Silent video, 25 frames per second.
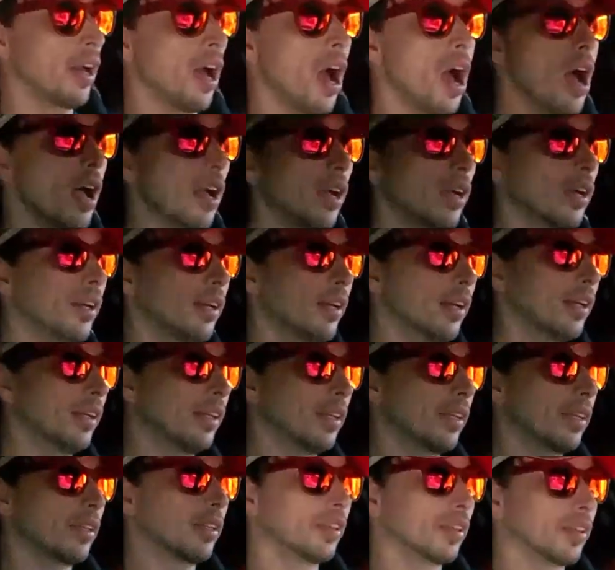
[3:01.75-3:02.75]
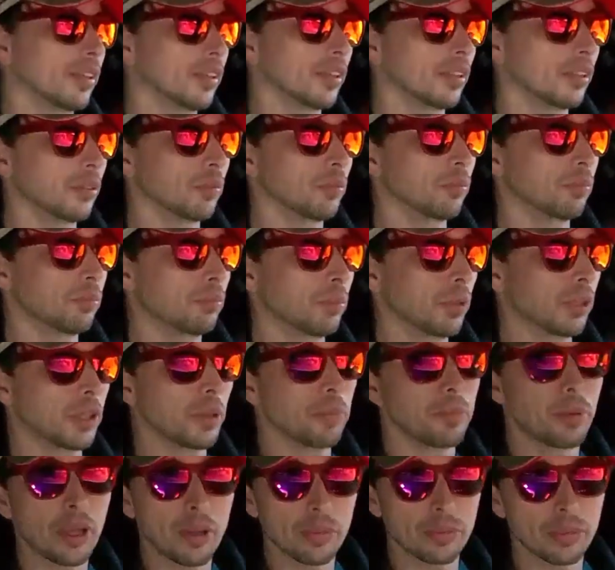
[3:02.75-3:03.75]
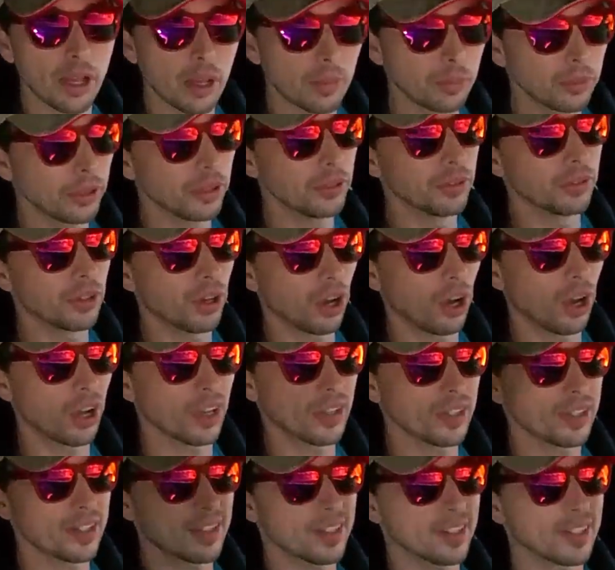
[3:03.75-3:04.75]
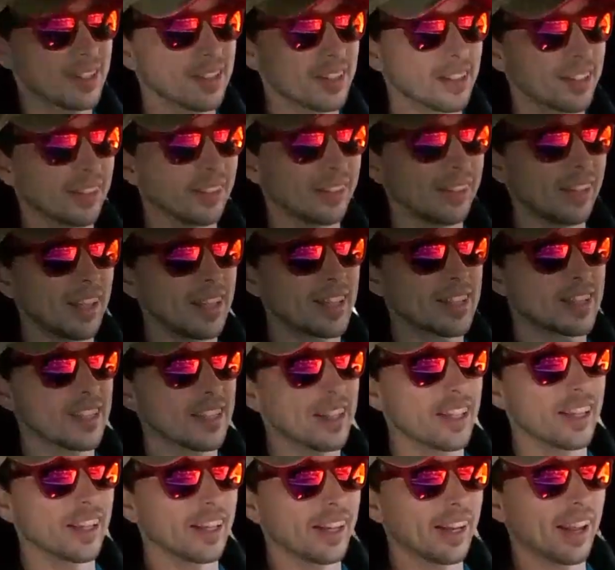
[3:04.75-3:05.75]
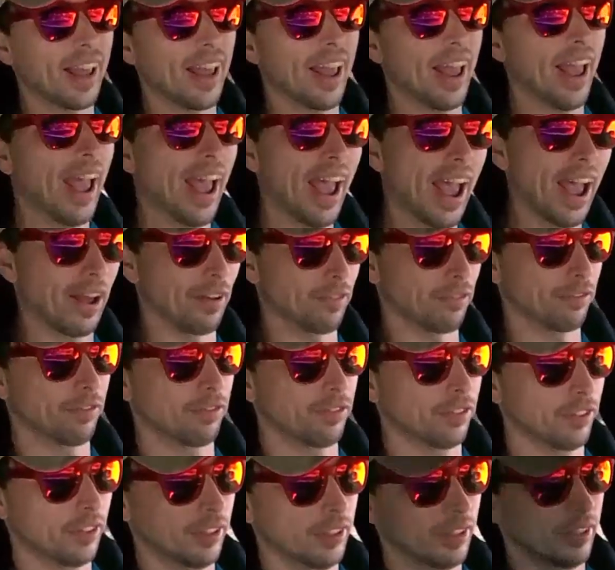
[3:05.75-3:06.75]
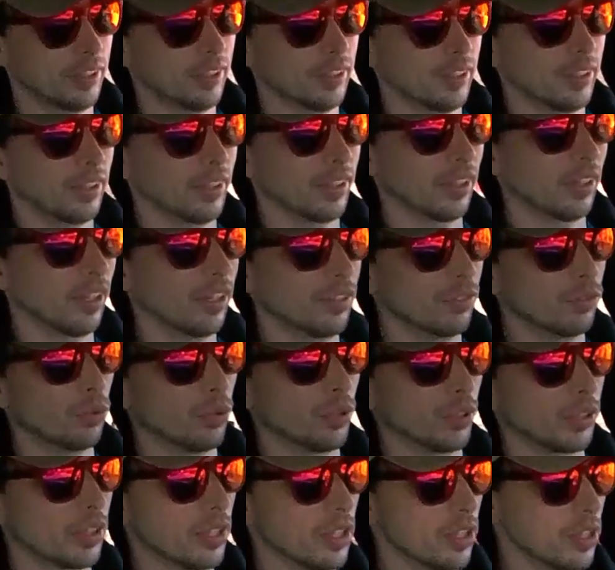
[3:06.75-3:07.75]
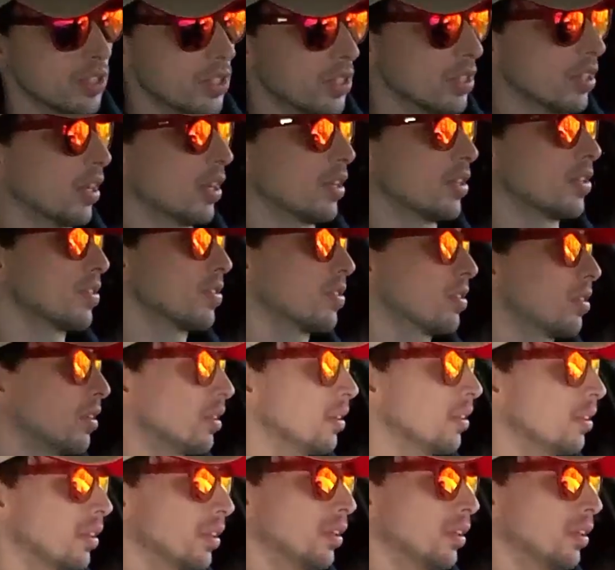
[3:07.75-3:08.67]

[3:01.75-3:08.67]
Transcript: But the BMW costs less than half of what this does.